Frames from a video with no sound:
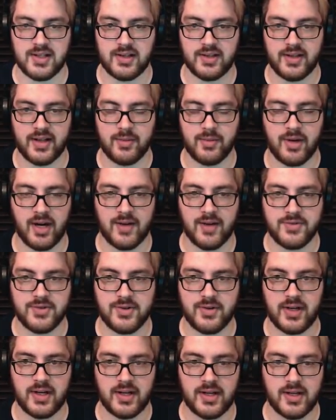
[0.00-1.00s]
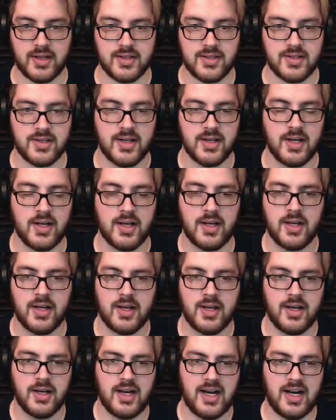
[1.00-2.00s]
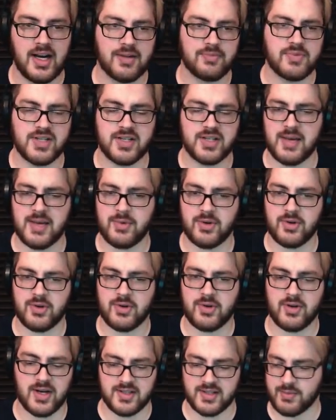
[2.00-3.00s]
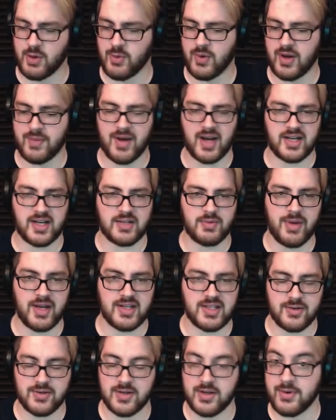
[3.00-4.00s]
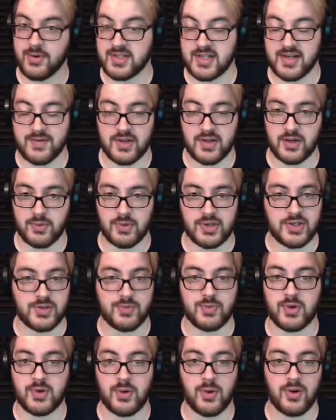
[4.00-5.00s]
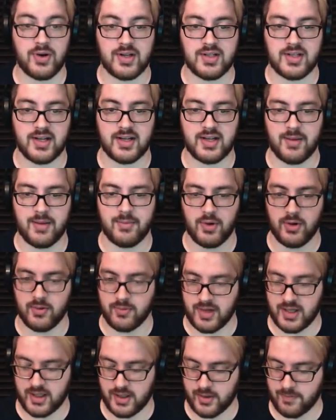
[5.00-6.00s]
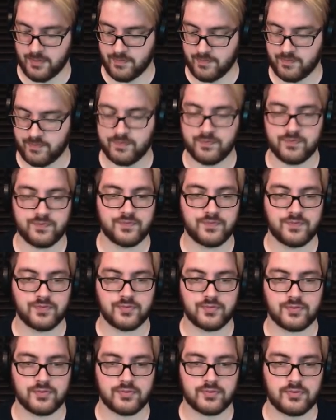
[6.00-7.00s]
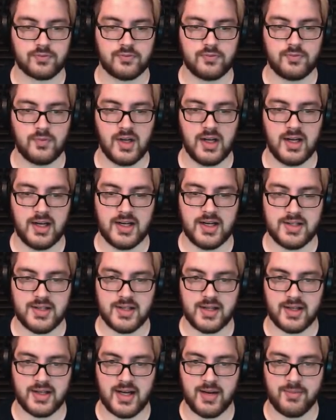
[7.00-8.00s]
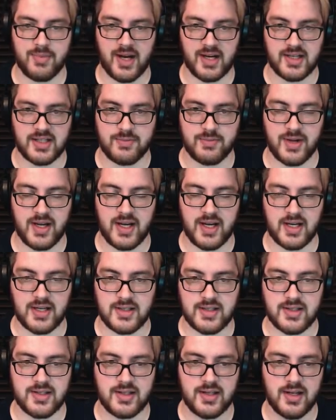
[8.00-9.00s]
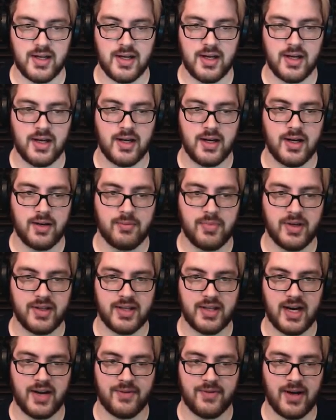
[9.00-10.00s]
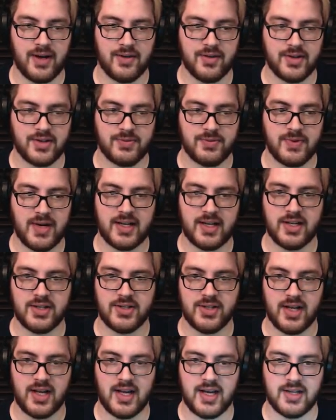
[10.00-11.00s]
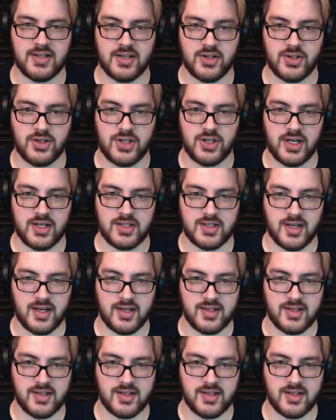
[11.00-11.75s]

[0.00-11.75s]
a little bit off screen because I just came across this on my way back to my base. I wasn't even going to resume recording until I got... Oh, hello. Until I got back to base. But then I found this wreckage that has a shit ton of